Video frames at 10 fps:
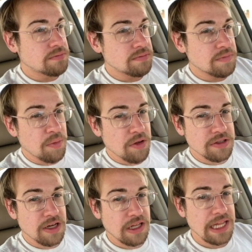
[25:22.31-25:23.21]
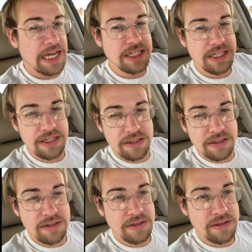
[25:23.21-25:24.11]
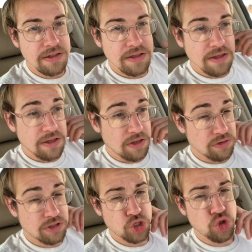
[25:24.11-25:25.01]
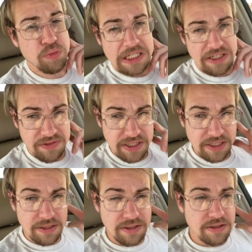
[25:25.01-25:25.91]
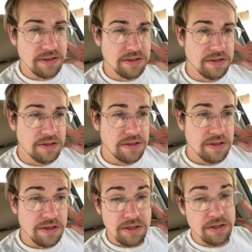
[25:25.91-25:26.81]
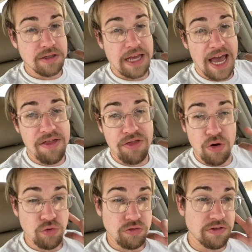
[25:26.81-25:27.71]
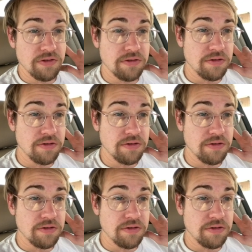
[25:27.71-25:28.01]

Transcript: Maybe there's collections, you know, tube T Vs, cathodes.